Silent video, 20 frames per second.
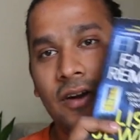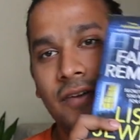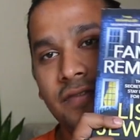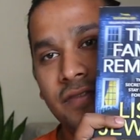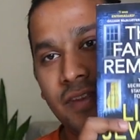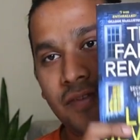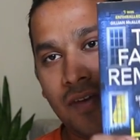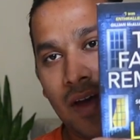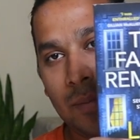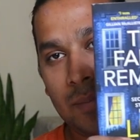
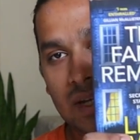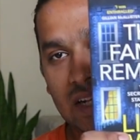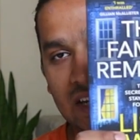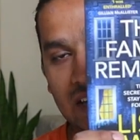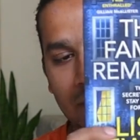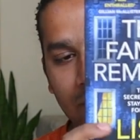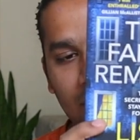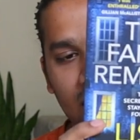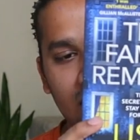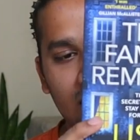of The Family
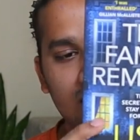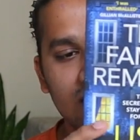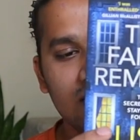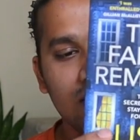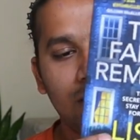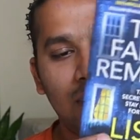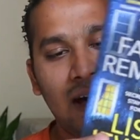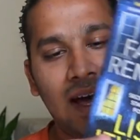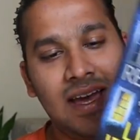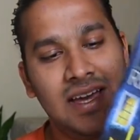
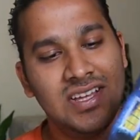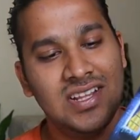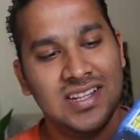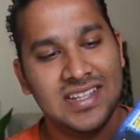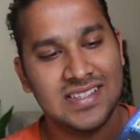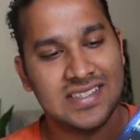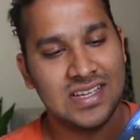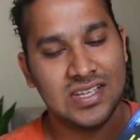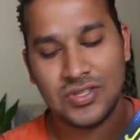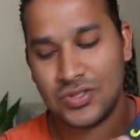Remains by
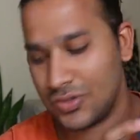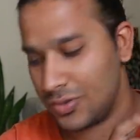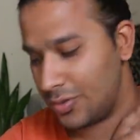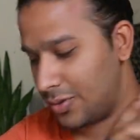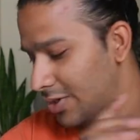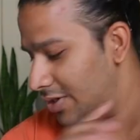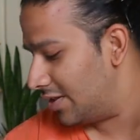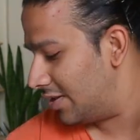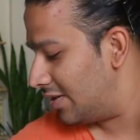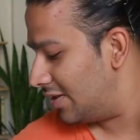Lisa
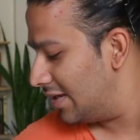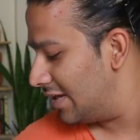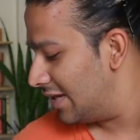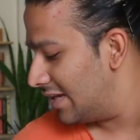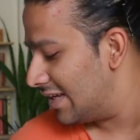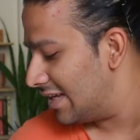Jewell.